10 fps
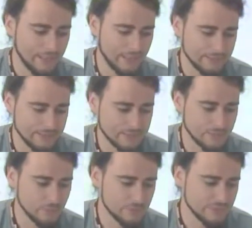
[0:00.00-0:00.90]
And
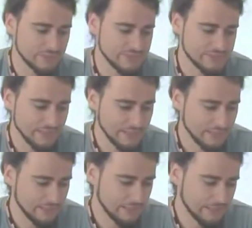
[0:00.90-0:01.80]
this user Z
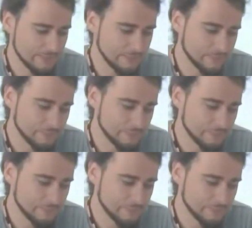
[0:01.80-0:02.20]
here